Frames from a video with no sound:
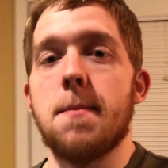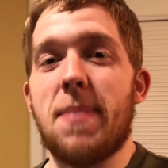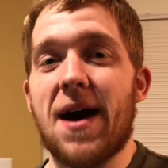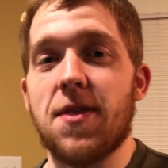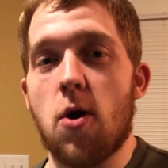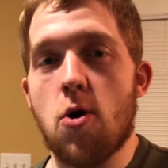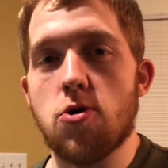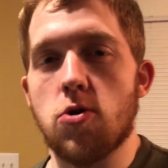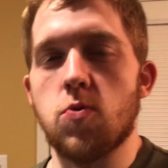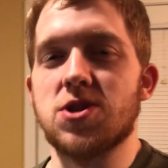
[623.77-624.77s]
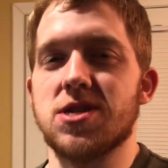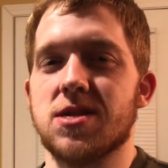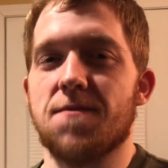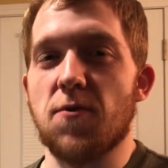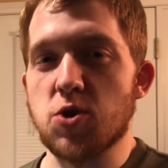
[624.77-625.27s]
by the Arnold, which
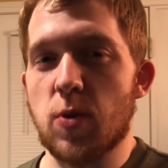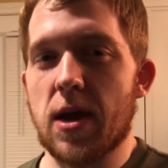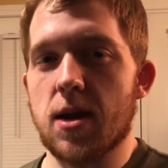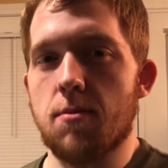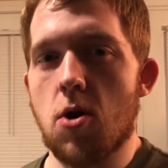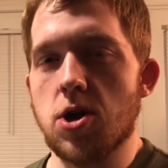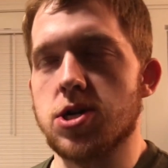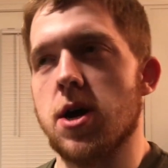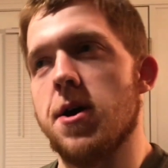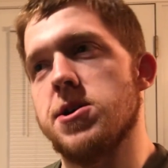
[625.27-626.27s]
is the first weekend of March.